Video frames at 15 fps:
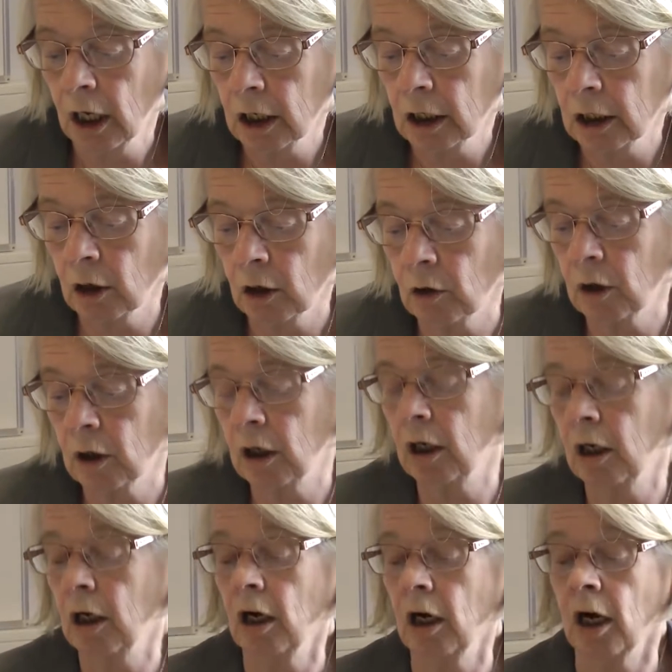Now,
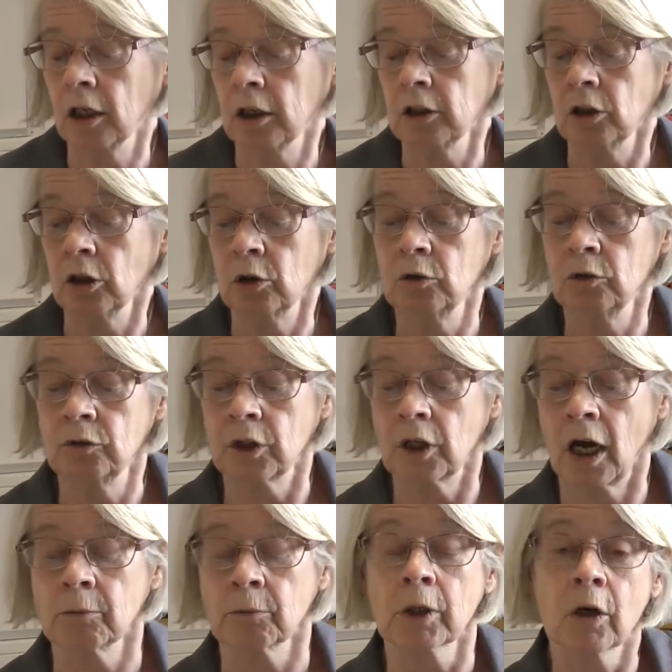I know that
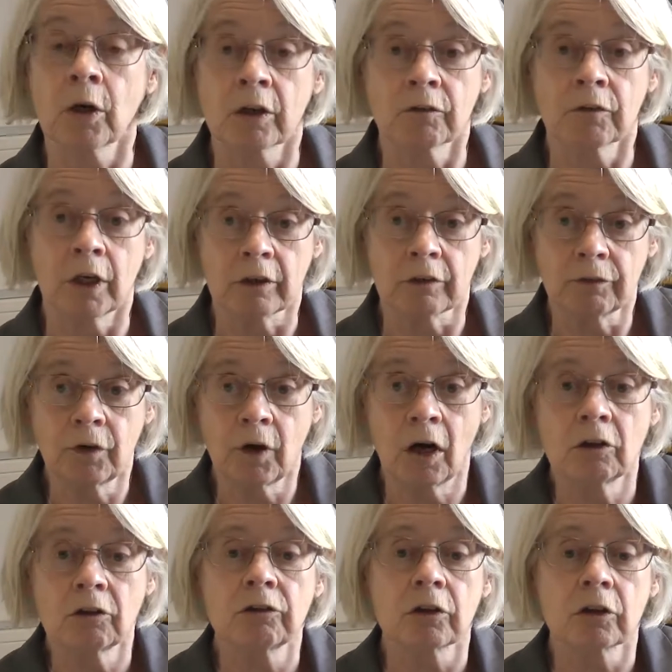I'm going very
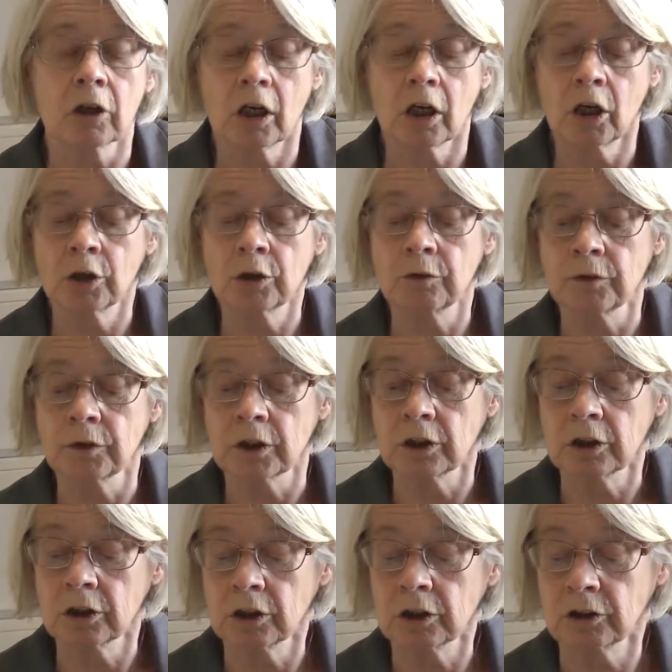fast, and I hope that
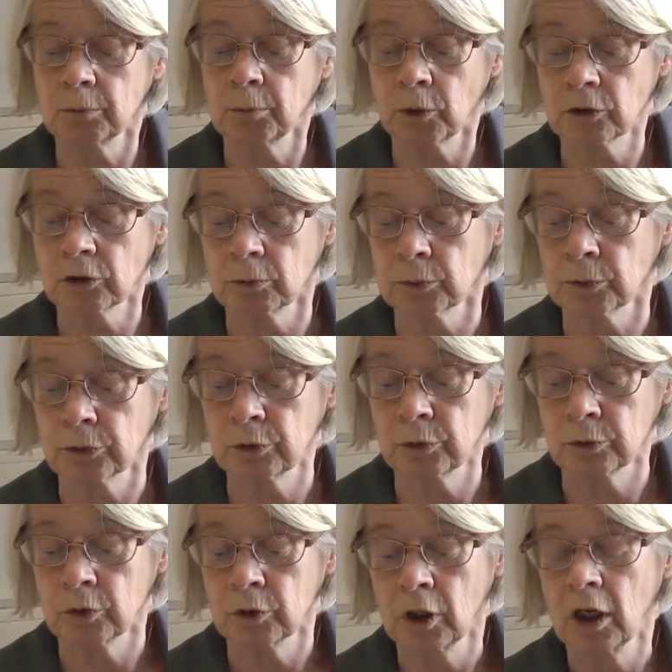it is possible to